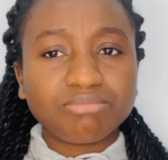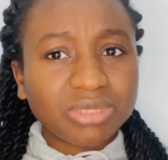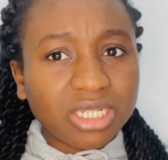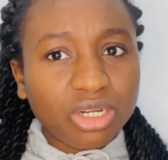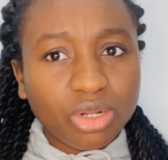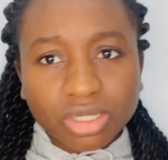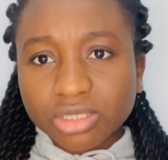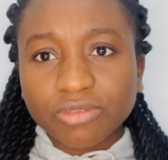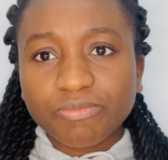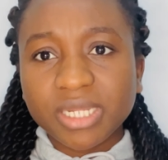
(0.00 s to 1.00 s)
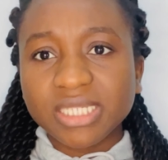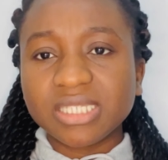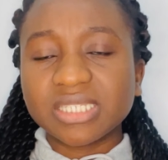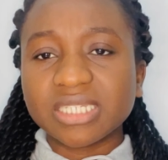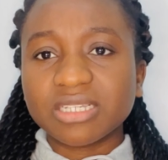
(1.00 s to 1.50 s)
There are lots of
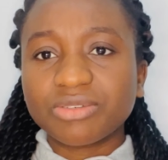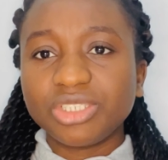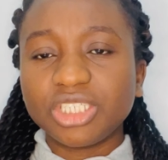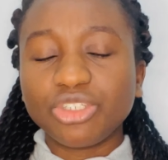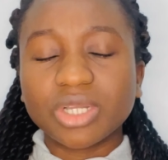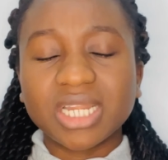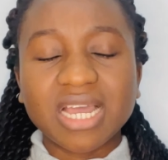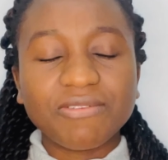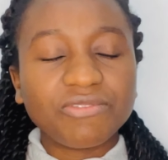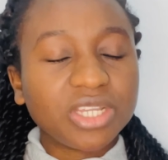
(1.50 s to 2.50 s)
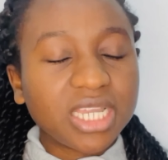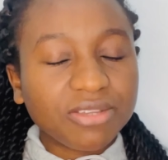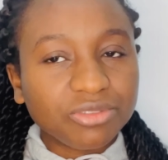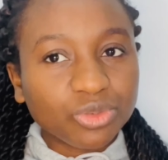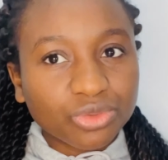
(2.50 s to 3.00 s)
places as a Christian you can have a
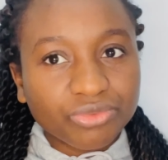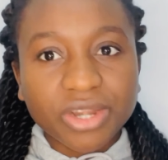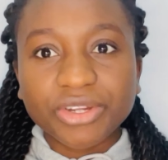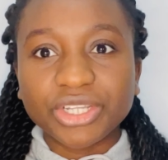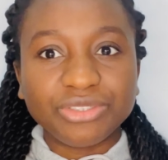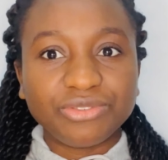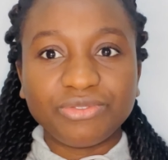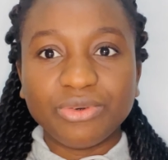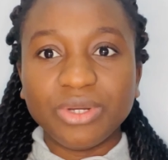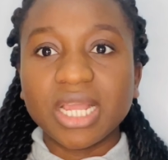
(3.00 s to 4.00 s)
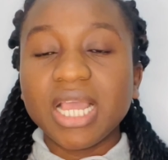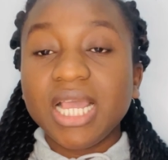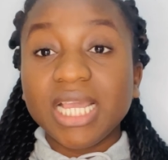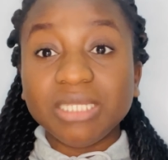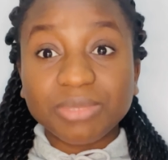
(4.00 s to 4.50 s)
very good fun
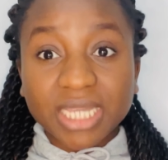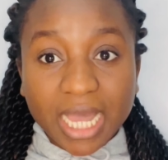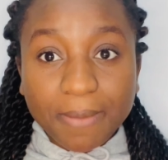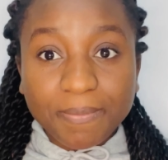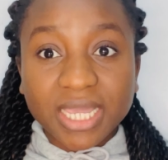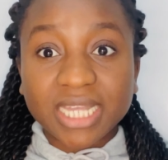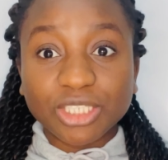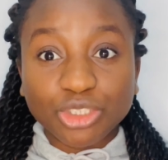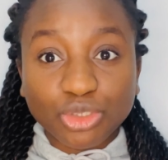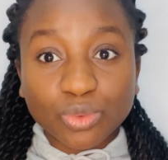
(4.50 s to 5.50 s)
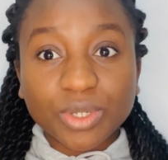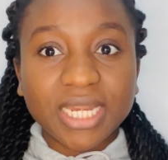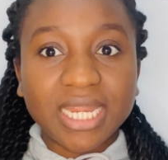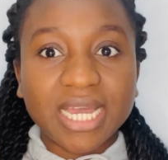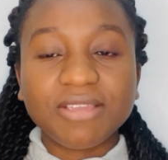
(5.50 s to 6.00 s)
and be happy and enjoy
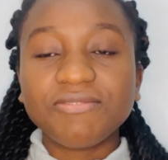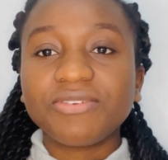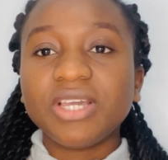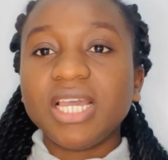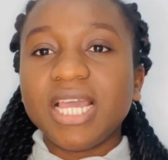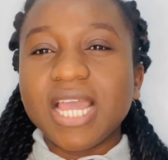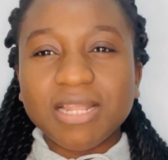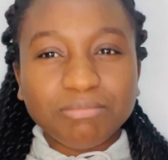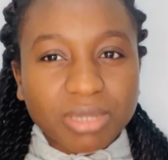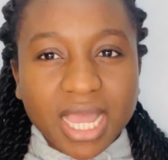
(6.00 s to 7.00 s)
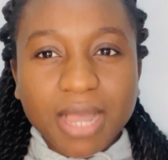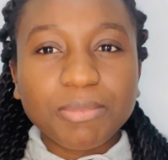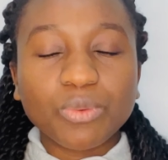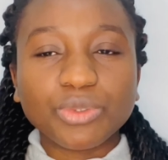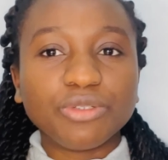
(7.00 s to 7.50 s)
life and be
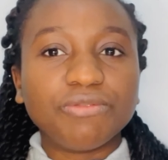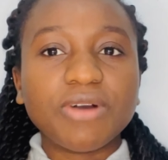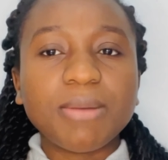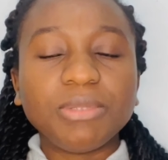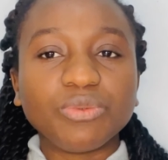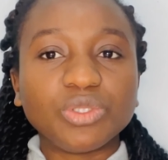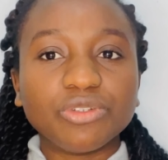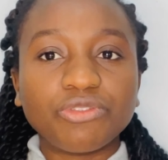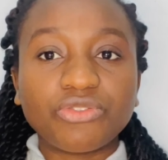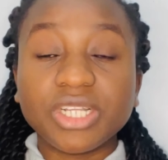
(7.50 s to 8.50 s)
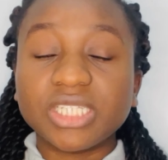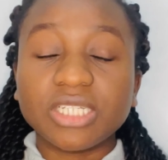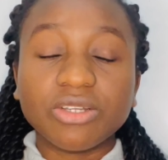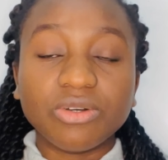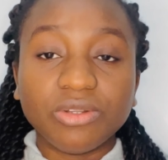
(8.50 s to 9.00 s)
happy with your family, with your friends
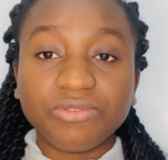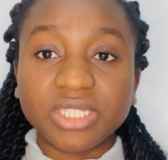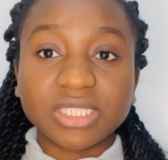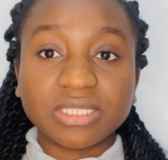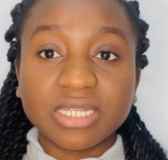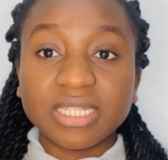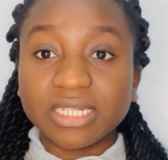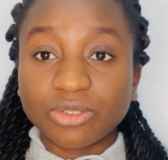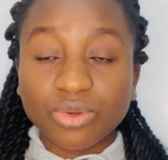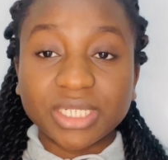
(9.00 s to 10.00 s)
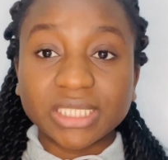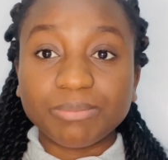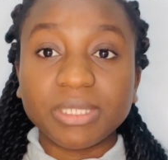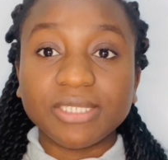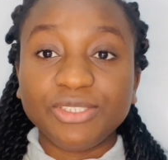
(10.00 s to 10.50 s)
and all of it that God has
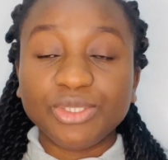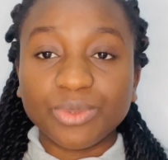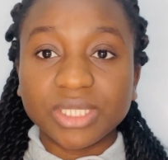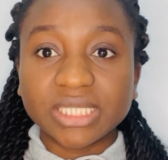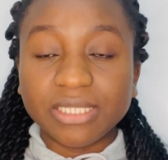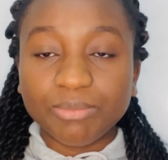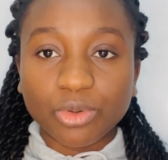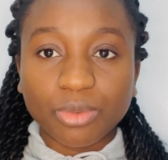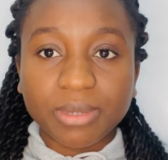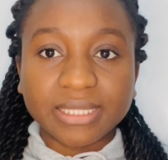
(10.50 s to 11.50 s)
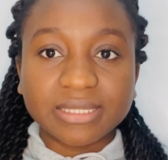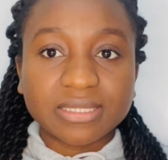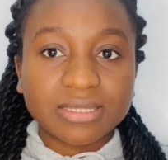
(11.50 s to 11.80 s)
blessed you with at the moment.